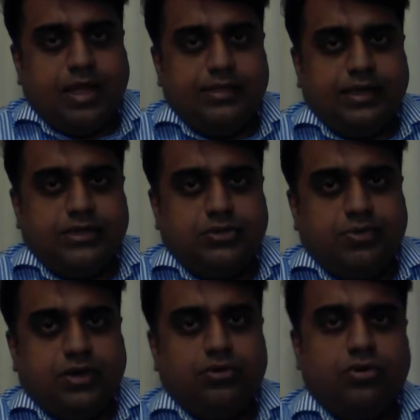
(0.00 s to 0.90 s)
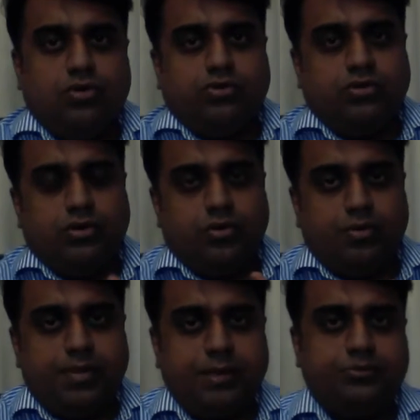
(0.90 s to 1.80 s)
And that is, we're going to go through the
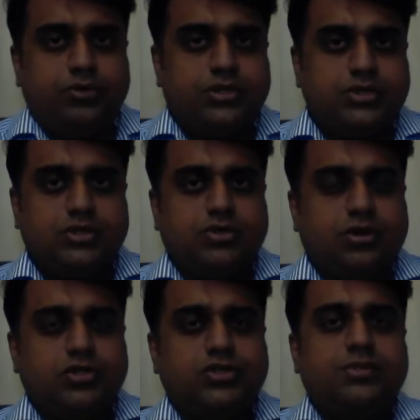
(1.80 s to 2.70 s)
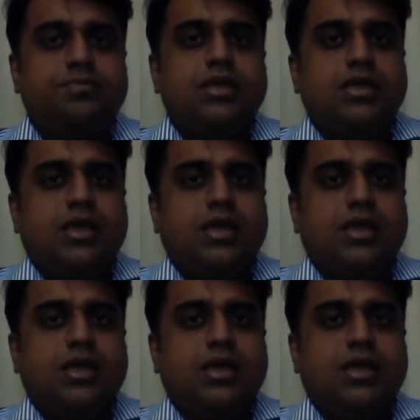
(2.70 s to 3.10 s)
roadmap through eschatology.